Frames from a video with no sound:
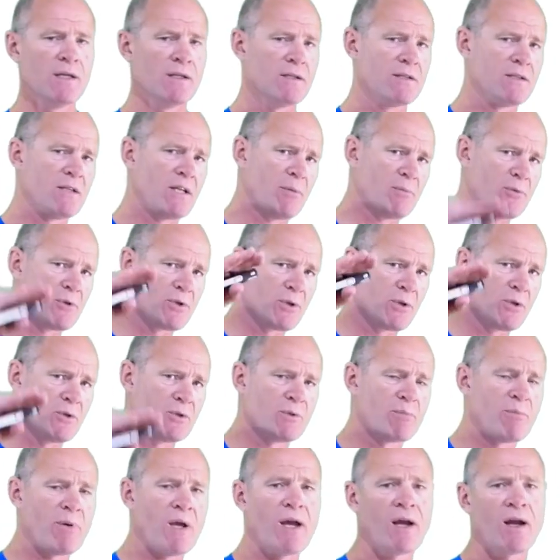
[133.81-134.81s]
The temperature
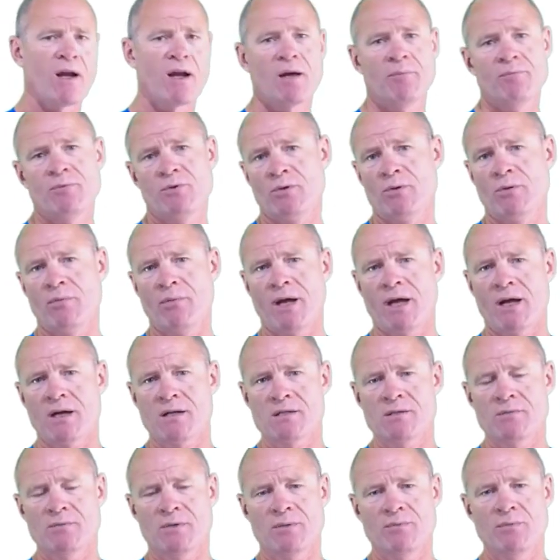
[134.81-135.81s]
goes back up to a
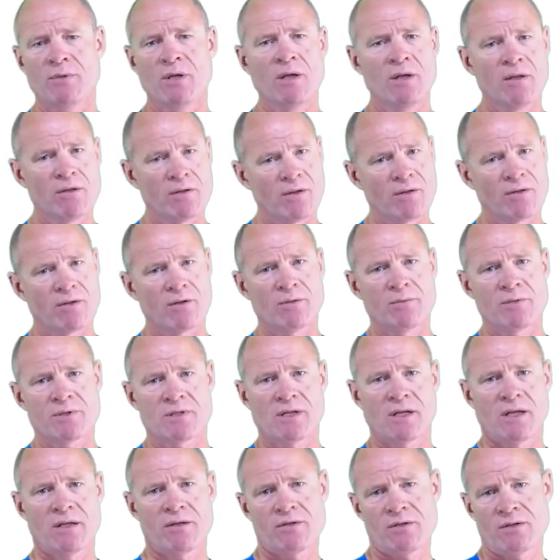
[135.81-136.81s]
maximum, the
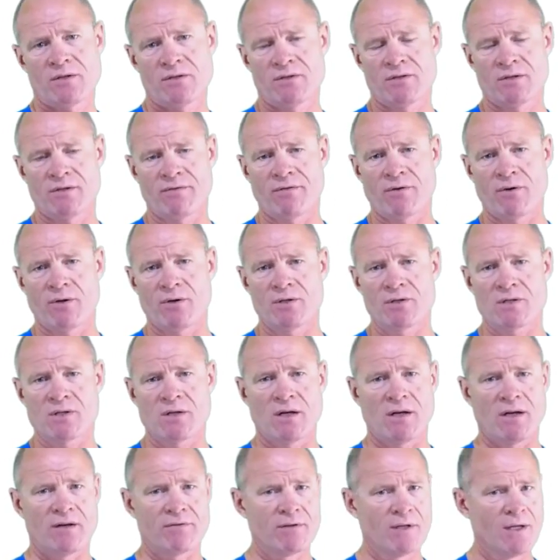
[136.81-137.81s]
thermostat turns the furnace
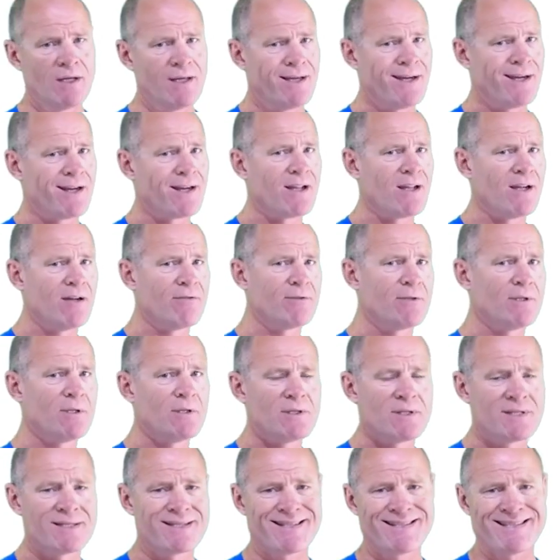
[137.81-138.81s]
off. A governor
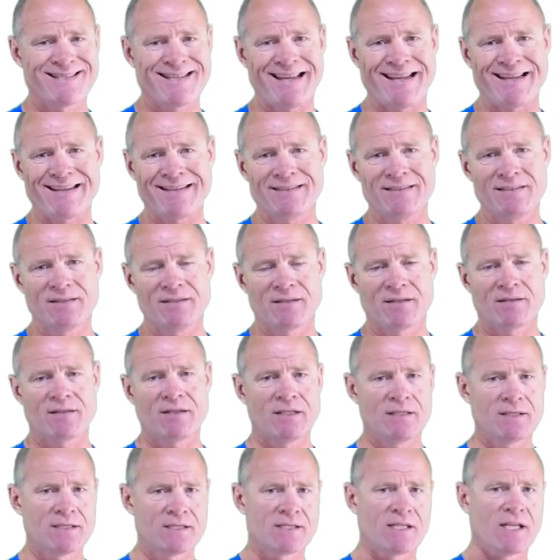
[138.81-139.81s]
does exactly
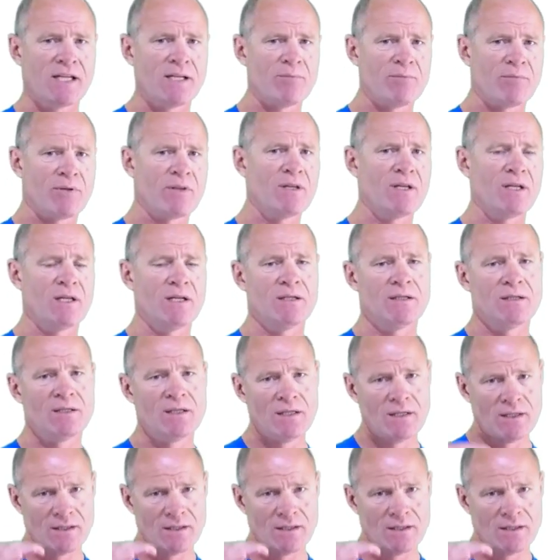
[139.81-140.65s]
the same thing.